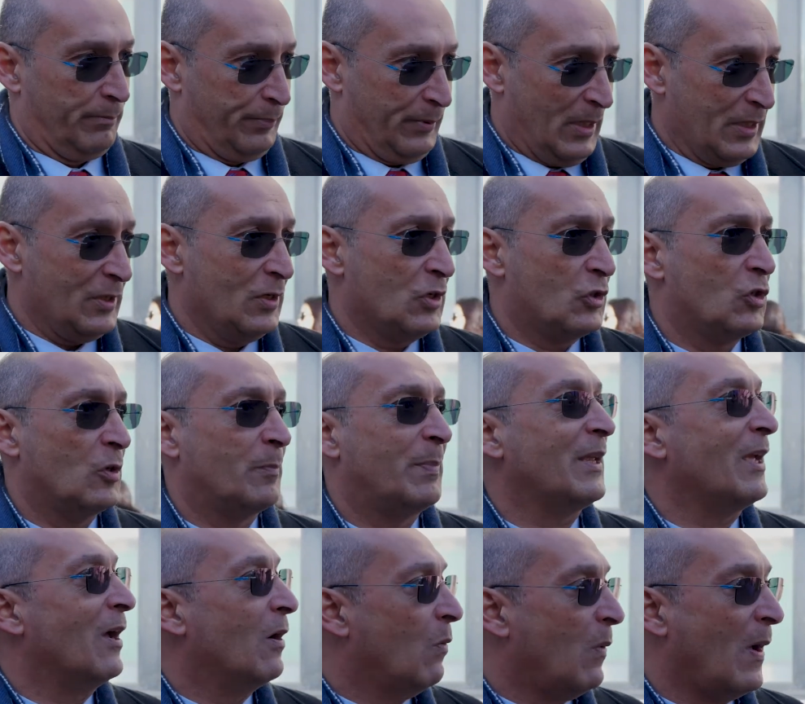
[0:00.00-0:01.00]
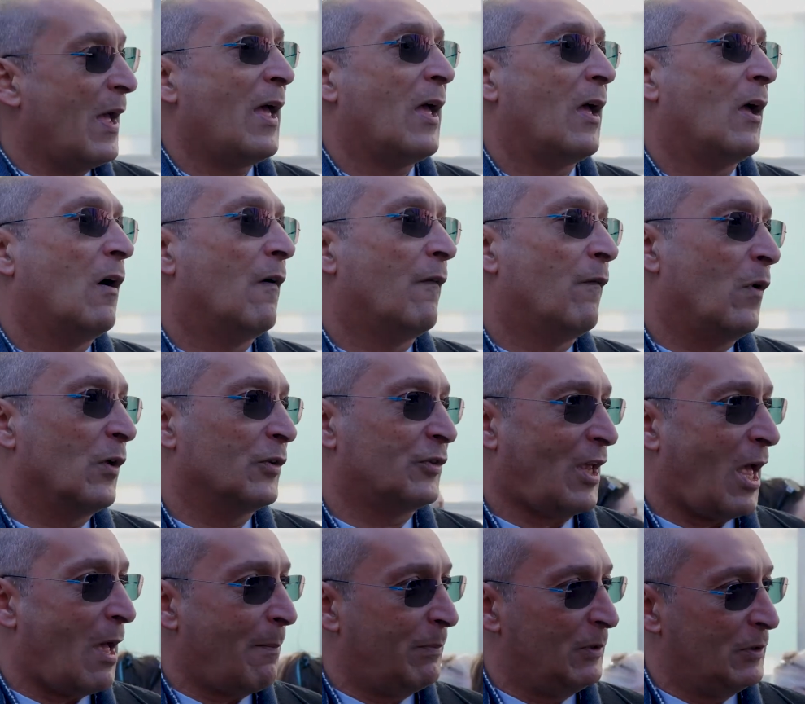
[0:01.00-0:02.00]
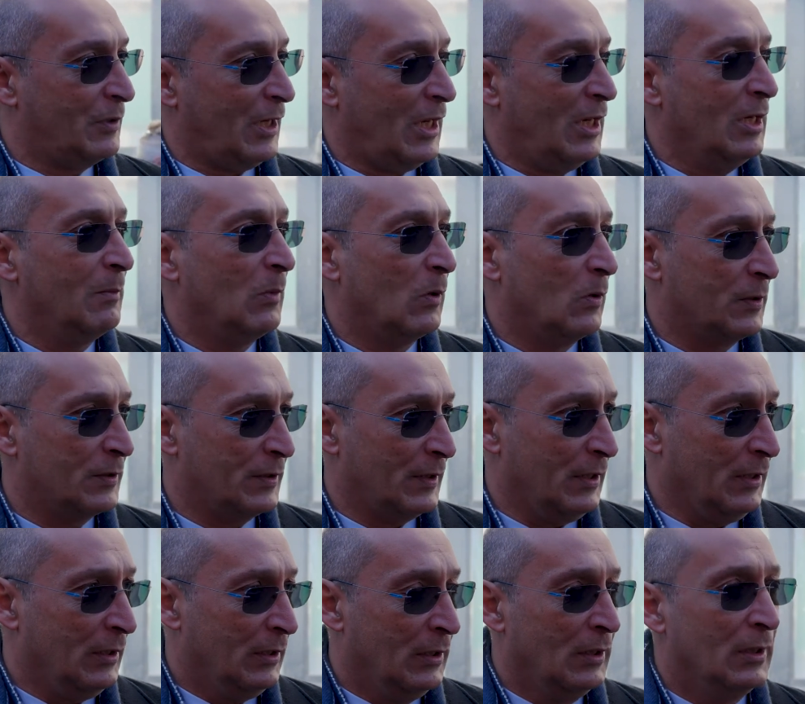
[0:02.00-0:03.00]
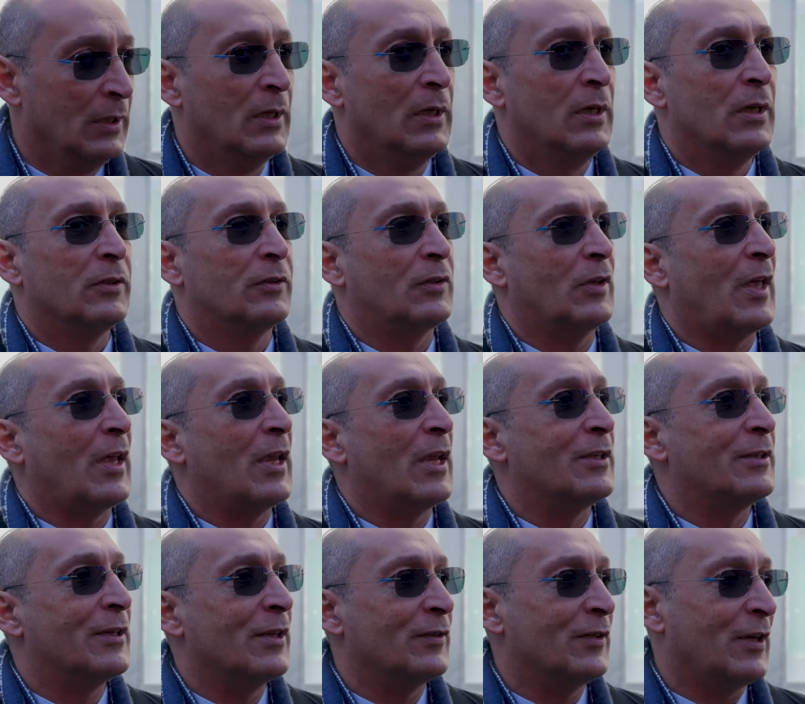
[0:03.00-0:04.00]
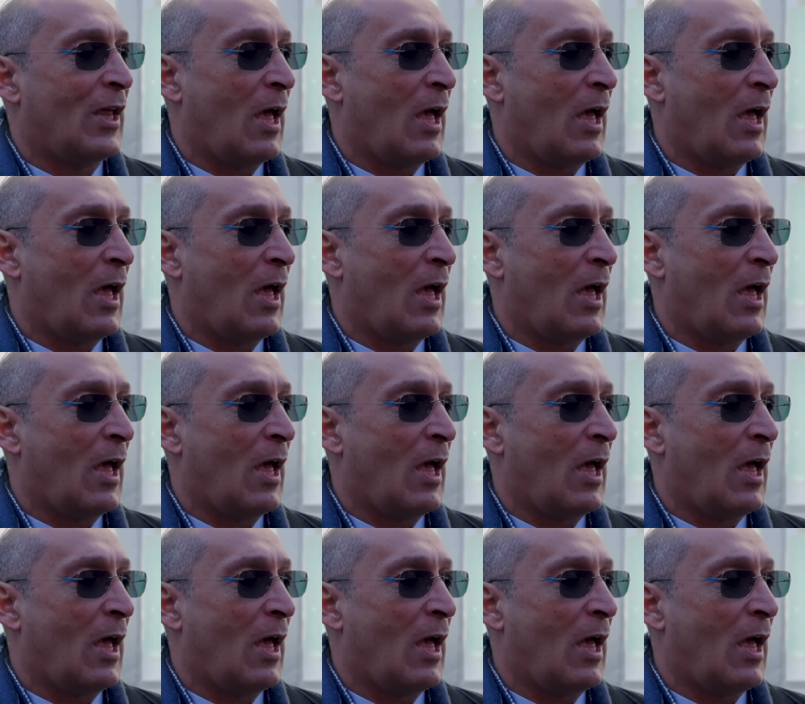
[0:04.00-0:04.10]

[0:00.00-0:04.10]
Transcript: Britain should be aware of what's happened in Malta so that it doesn't